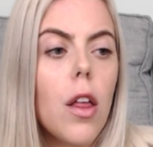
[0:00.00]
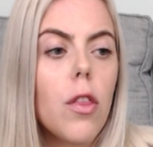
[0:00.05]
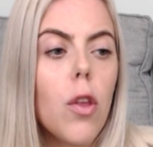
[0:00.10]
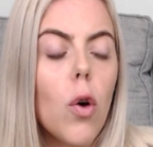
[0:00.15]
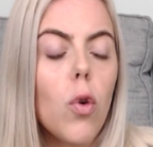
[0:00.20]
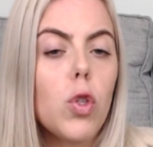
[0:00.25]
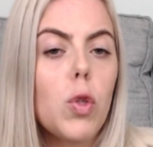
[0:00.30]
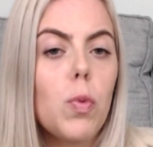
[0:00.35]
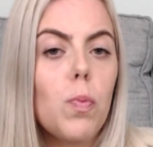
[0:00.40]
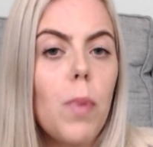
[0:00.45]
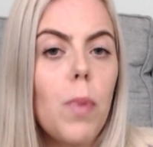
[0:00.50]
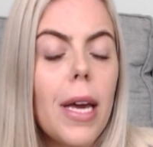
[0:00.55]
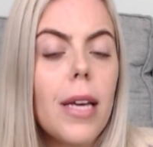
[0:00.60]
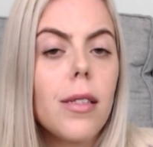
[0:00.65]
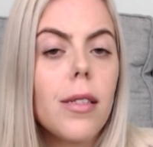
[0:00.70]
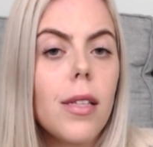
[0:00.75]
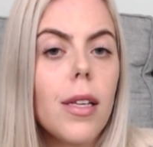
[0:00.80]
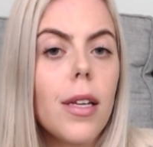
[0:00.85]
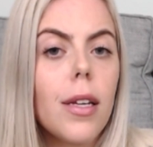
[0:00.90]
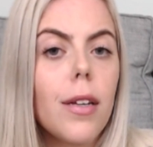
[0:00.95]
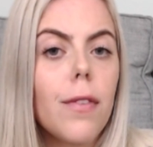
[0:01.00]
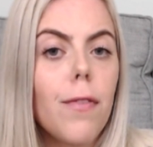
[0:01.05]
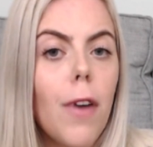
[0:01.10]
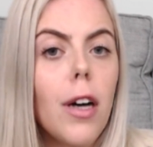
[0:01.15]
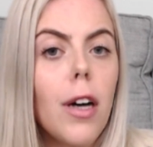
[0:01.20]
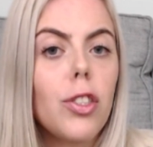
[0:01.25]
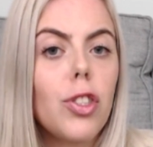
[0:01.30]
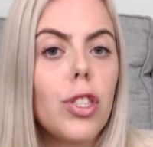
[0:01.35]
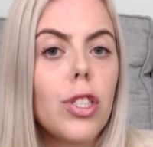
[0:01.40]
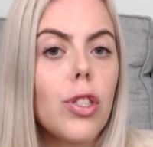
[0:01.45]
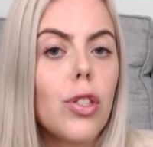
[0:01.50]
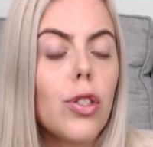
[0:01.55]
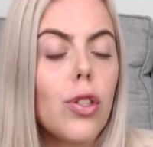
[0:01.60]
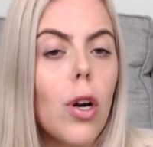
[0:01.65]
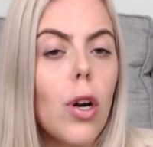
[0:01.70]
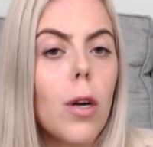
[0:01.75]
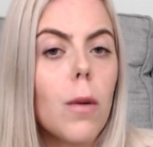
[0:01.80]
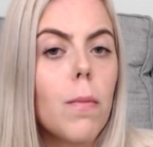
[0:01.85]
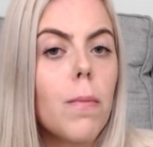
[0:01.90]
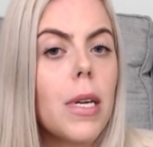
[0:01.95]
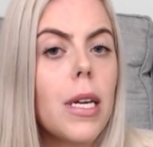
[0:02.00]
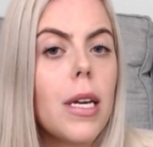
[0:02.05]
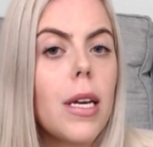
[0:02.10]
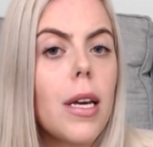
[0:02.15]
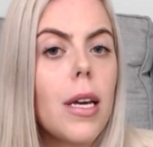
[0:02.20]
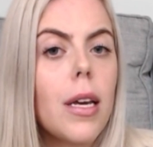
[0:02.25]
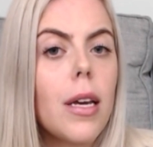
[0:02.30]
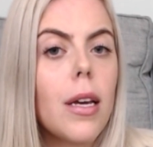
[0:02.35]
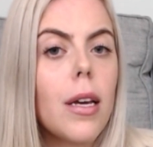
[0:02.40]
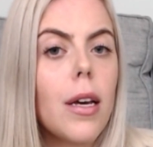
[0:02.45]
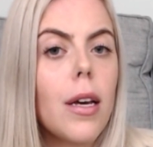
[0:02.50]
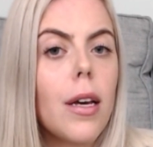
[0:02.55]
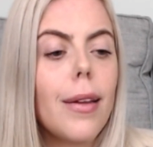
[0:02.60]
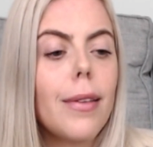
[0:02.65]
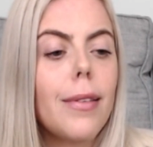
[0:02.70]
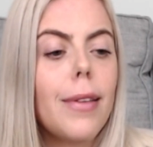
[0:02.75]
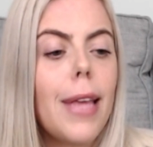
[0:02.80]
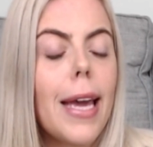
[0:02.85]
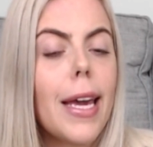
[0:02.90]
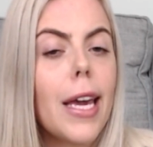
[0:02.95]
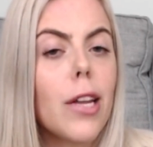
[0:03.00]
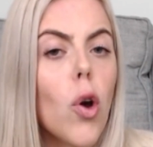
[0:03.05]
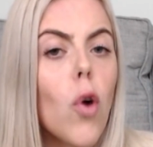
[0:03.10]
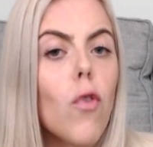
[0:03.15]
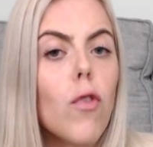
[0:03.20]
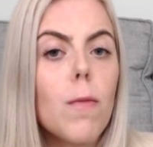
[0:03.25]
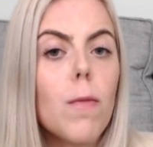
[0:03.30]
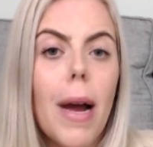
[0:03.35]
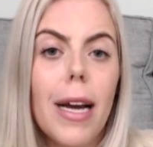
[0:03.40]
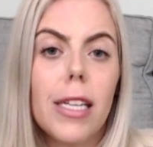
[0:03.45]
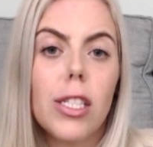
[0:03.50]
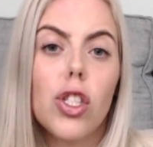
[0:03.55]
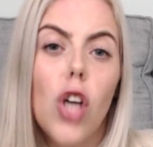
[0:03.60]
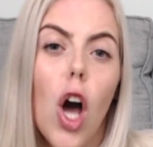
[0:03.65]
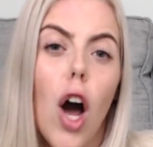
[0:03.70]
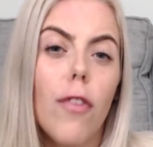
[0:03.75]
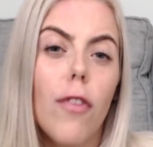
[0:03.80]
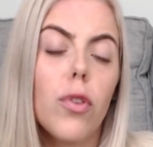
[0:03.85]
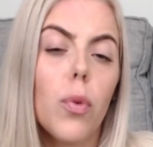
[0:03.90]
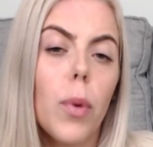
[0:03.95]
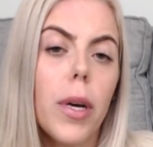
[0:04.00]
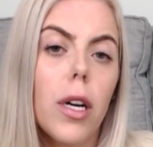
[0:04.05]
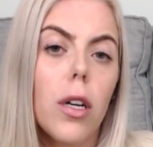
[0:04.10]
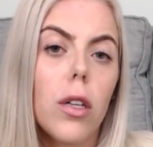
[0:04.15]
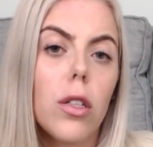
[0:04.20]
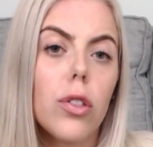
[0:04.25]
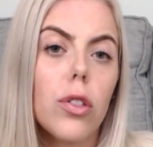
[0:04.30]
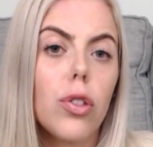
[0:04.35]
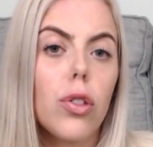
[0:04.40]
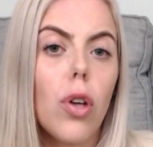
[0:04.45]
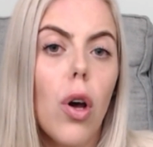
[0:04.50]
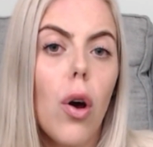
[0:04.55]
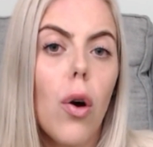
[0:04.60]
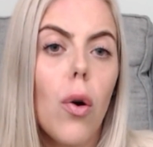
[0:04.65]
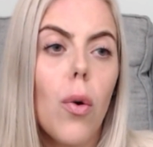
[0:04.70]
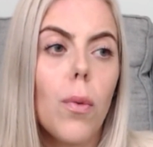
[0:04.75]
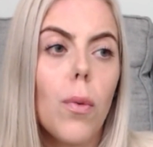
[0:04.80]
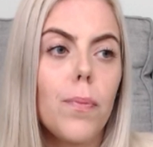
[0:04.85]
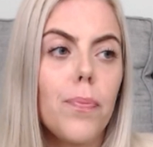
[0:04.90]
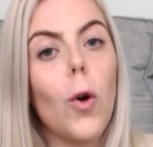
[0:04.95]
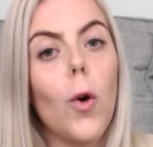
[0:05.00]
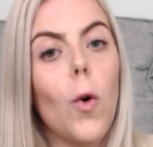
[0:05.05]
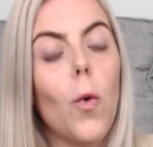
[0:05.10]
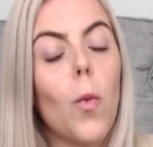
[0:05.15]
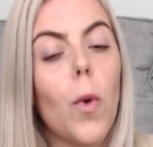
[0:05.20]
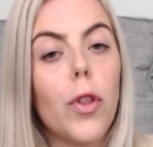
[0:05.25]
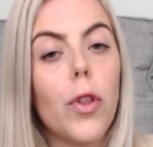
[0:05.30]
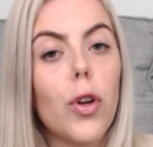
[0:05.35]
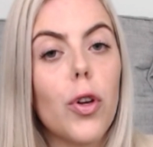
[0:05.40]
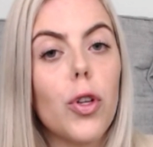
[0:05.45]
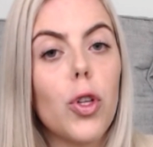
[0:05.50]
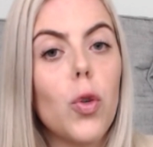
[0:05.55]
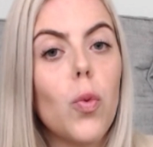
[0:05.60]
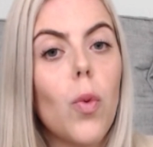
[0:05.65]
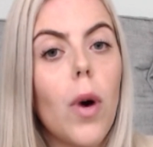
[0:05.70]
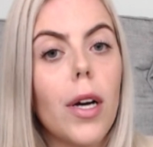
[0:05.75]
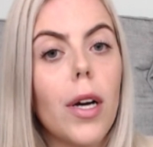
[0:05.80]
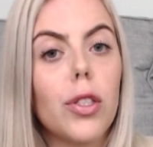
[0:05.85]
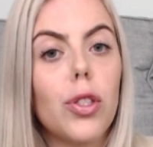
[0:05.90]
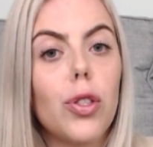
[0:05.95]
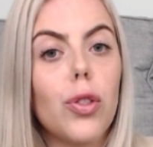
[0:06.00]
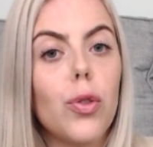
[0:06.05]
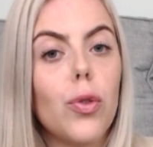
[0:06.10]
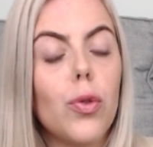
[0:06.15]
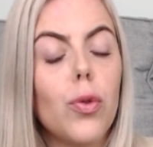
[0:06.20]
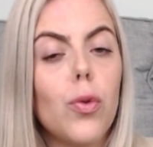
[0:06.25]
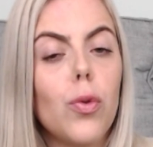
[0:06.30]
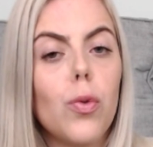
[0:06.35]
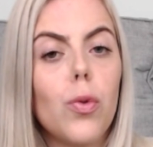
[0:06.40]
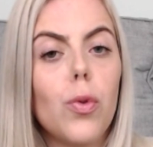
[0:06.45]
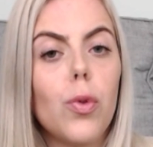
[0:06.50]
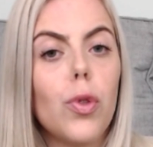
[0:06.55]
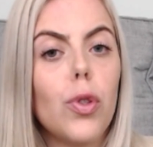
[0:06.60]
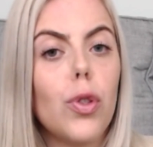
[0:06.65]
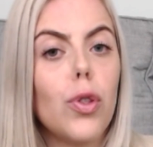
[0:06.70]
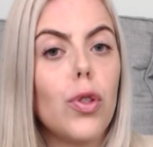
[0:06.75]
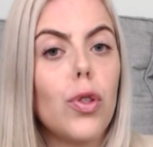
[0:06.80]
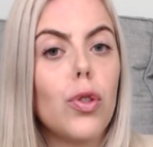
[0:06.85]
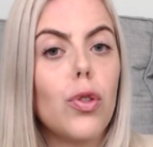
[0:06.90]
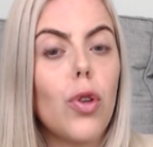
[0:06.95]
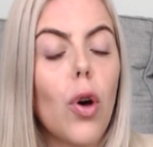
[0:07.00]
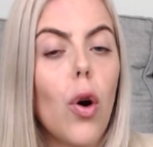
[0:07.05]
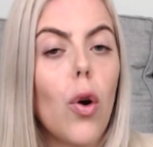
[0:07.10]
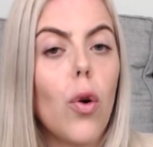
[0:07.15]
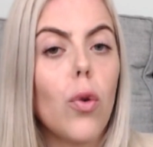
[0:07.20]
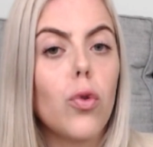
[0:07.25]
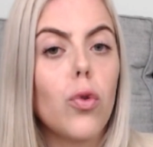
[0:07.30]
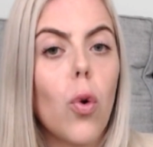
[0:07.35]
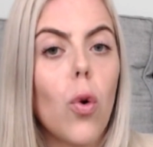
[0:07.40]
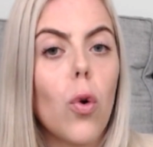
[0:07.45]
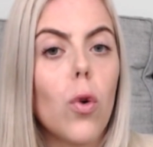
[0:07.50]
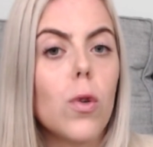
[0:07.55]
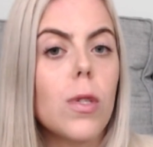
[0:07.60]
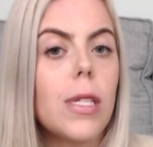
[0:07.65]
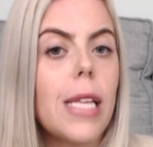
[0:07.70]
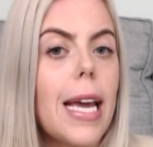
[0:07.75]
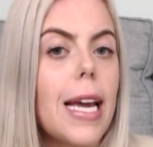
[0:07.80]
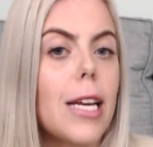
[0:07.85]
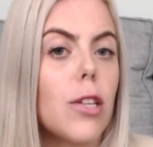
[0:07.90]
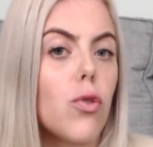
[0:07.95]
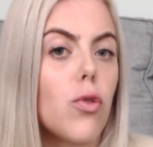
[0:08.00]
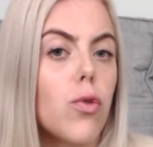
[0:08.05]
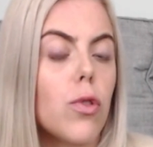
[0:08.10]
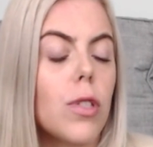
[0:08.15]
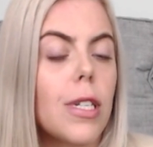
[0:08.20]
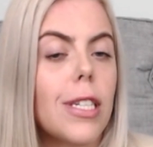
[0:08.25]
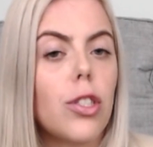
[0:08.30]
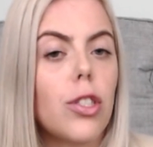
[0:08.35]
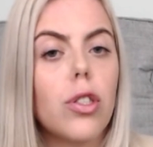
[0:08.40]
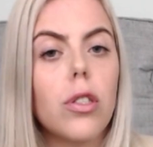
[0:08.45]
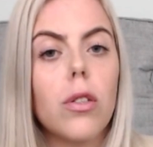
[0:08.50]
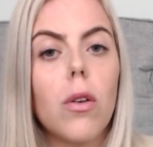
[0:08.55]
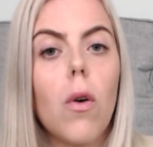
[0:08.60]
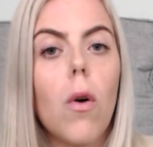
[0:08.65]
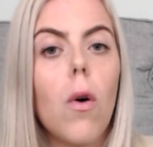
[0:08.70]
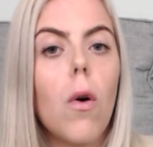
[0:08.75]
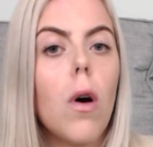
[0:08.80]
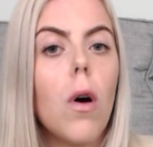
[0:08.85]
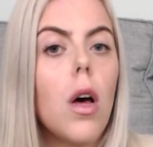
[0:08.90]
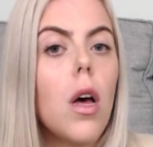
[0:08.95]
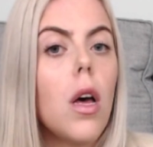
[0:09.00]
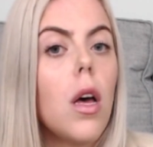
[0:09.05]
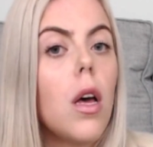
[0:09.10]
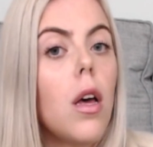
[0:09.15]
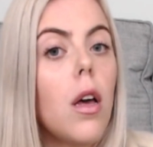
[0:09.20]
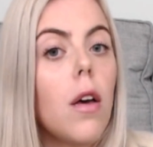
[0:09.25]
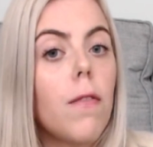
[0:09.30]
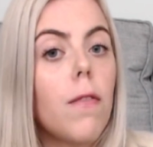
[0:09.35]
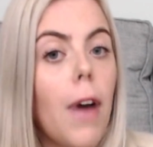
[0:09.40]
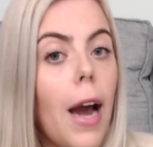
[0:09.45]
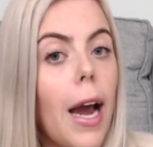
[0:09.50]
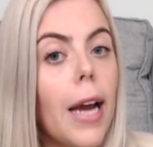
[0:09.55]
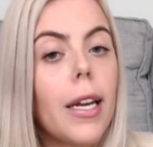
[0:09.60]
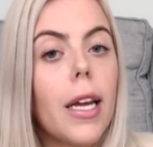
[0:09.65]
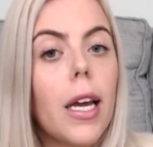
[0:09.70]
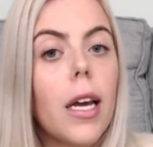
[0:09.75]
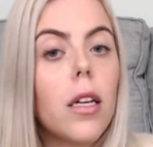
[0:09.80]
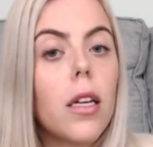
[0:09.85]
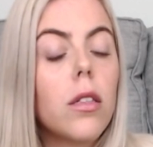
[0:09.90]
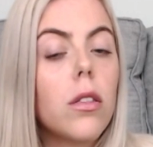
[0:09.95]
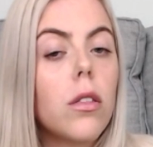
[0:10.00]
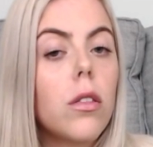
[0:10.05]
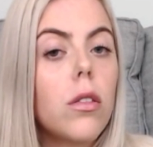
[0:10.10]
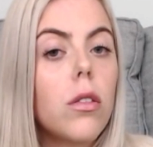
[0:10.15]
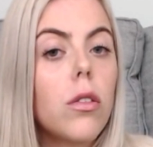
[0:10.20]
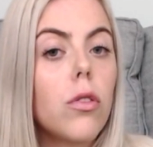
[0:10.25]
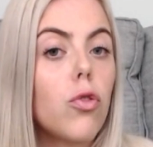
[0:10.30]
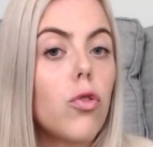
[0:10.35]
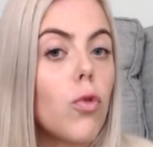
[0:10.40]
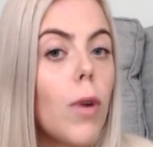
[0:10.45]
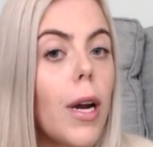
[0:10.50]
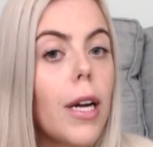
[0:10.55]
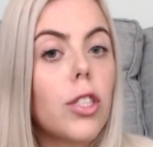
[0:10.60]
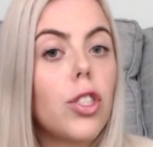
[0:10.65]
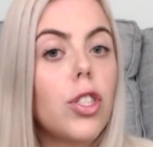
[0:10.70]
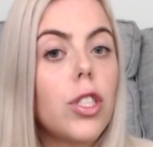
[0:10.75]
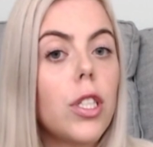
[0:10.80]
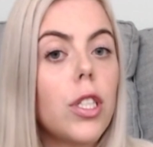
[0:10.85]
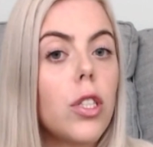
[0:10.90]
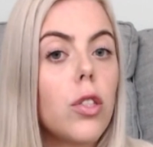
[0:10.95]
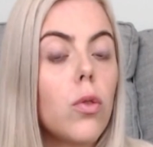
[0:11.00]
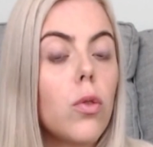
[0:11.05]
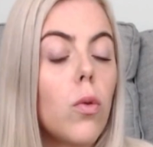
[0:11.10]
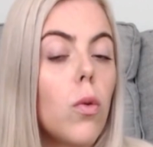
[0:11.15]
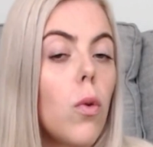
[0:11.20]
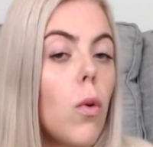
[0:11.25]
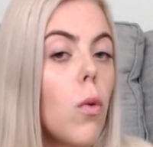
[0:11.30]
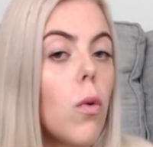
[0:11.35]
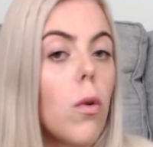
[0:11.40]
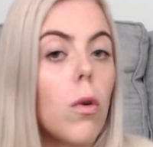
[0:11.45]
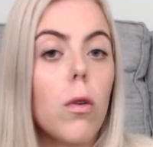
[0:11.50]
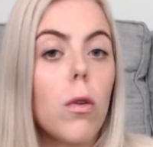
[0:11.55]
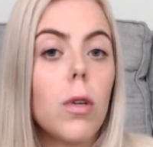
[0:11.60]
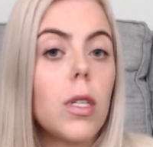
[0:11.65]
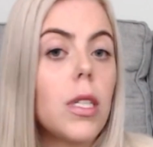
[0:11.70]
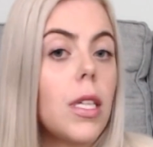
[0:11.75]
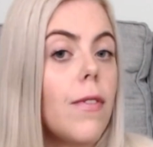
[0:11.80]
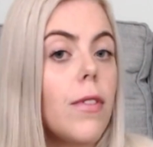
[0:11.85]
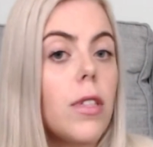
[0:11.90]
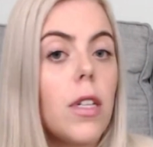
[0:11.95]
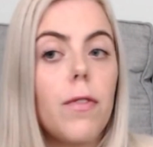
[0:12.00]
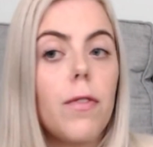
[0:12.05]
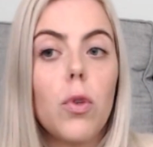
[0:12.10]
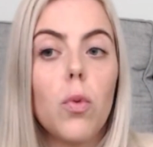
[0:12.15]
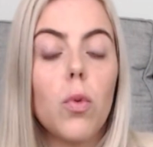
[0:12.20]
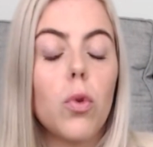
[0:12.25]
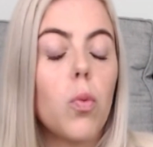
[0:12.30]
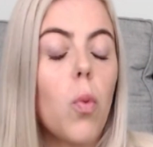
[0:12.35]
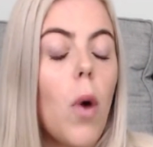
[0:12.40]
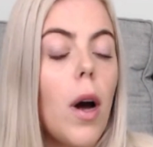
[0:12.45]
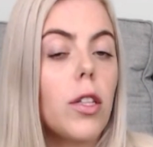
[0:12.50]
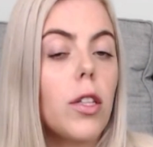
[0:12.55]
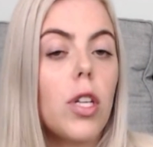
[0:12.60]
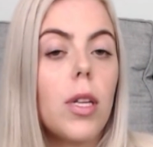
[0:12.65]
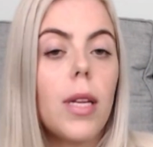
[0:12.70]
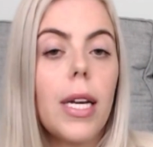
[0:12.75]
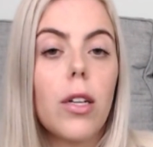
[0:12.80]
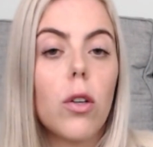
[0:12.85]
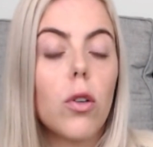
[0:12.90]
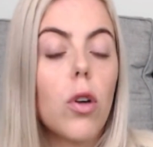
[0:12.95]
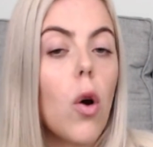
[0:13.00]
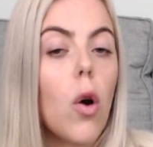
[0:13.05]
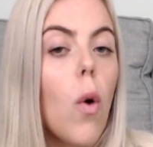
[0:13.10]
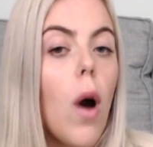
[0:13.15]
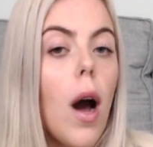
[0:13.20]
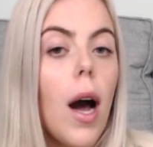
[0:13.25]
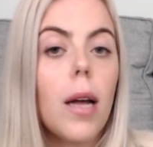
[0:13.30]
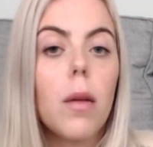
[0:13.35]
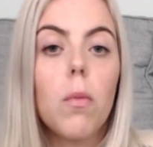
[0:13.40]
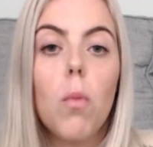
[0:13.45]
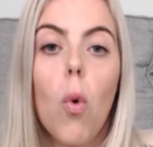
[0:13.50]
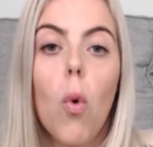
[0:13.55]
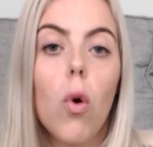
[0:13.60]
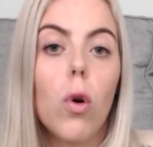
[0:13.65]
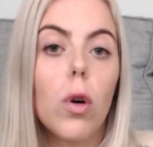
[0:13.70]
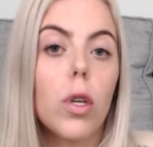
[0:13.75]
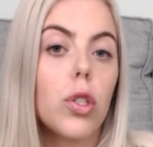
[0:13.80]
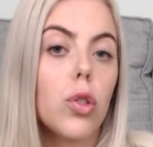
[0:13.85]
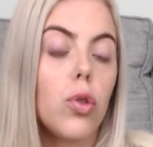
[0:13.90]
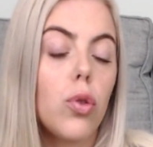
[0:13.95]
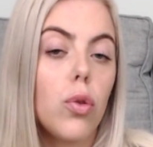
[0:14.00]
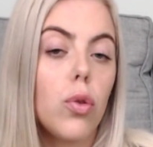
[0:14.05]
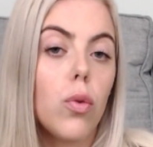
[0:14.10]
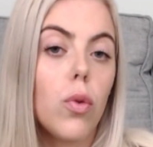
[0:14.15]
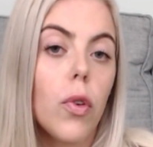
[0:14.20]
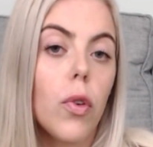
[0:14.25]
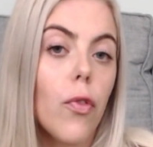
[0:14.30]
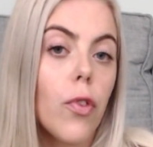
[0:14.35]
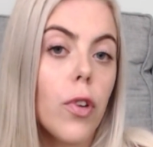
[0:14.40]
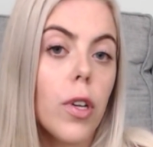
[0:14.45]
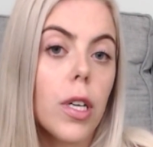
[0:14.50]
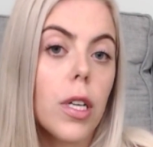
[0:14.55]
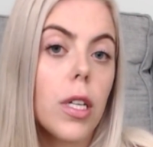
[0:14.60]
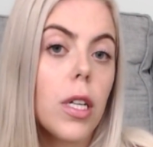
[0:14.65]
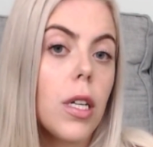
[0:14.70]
Those basic functions are being taken over by software. So, whether you want to go towards a traditional finance direction or even if you would want to later go on more into of a